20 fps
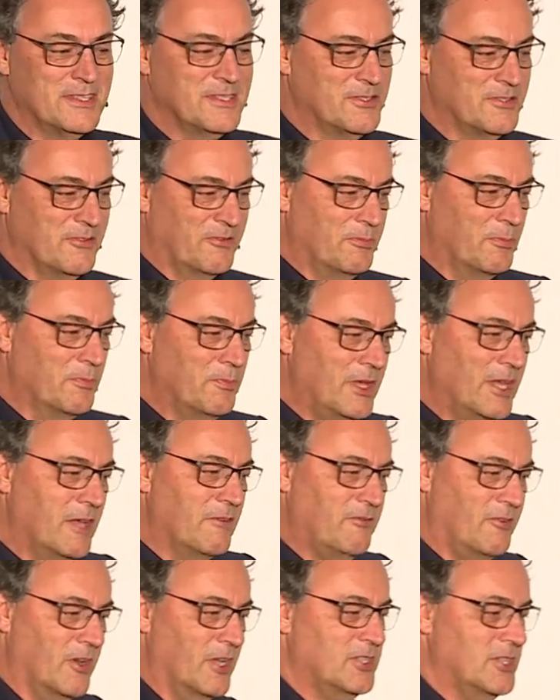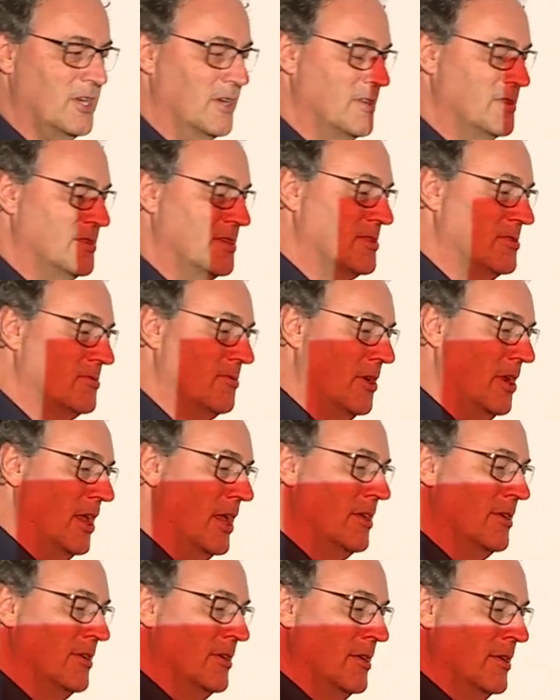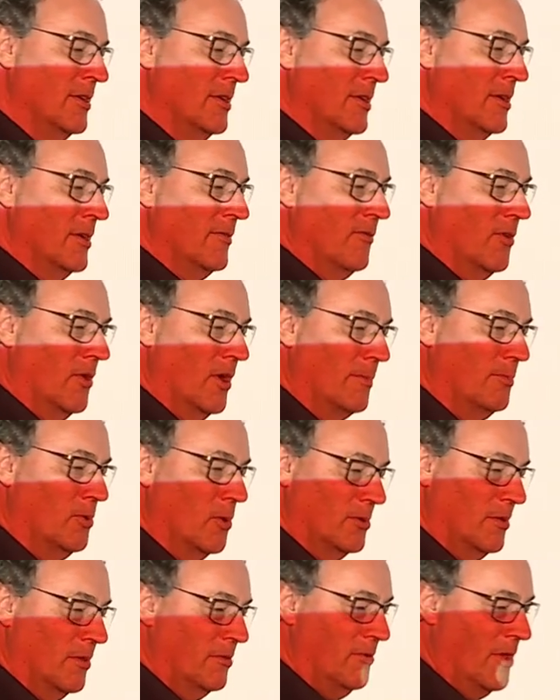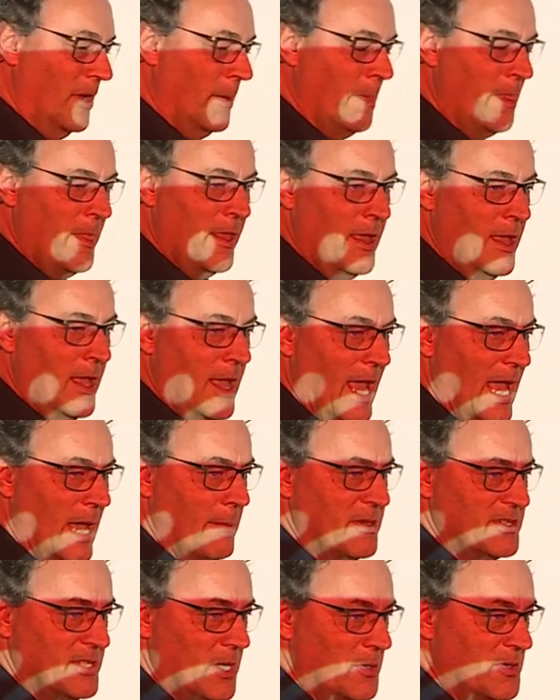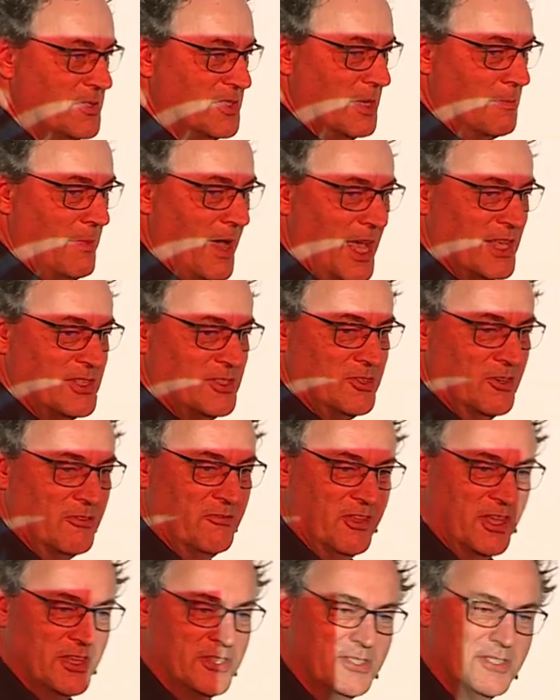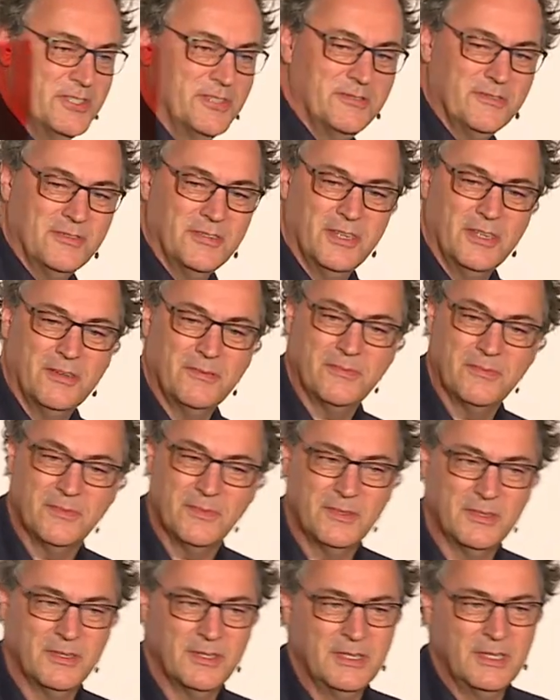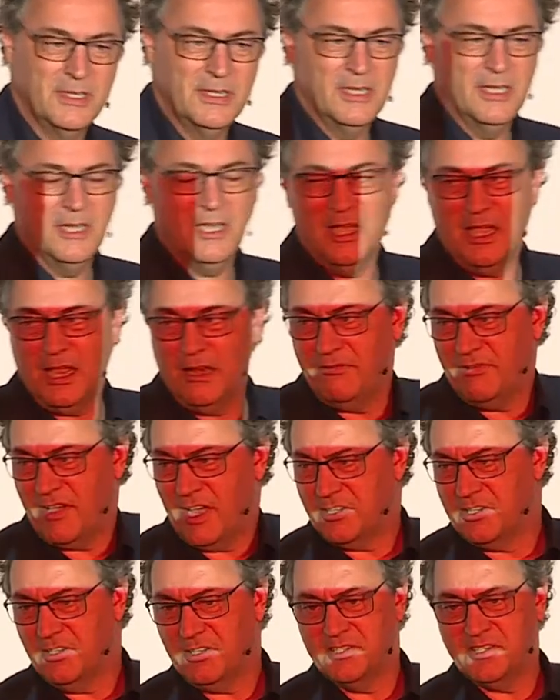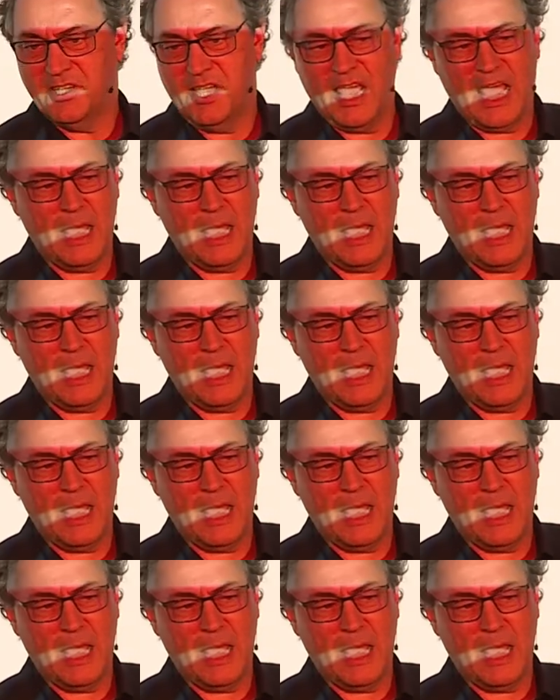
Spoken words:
So being frictionless is really a very important thing. Amazon is the master of this. In fact, you could say